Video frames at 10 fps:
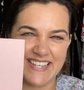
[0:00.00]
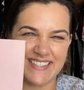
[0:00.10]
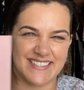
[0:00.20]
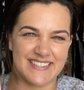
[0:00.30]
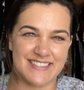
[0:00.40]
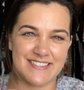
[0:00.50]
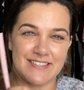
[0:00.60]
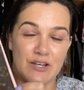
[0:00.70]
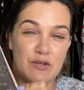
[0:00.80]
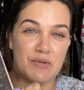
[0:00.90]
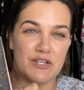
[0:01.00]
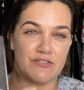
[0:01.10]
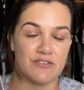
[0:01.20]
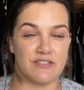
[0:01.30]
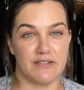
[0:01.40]
It's so
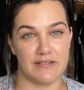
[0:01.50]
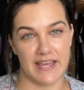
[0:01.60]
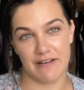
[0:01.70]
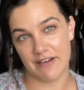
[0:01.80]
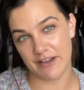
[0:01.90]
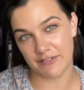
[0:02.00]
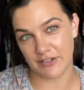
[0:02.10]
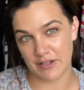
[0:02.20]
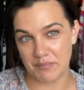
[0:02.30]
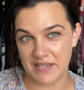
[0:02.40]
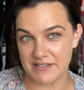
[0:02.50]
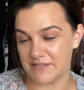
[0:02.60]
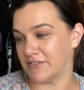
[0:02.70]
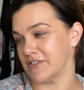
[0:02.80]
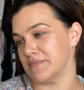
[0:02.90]
beautiful. So now I've got a piece
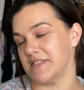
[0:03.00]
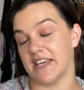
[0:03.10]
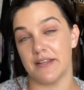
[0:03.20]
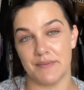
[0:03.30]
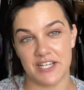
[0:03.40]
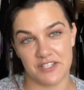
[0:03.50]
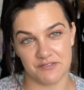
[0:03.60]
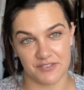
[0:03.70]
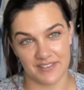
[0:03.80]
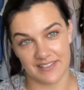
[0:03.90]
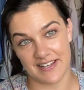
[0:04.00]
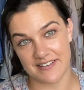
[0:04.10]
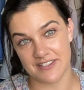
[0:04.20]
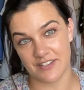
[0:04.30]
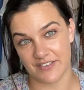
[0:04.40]
of Christmas animation for the
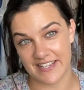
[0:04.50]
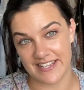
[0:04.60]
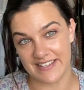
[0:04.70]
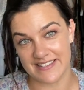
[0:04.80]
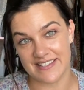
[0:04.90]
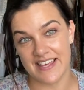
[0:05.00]
last 3 years.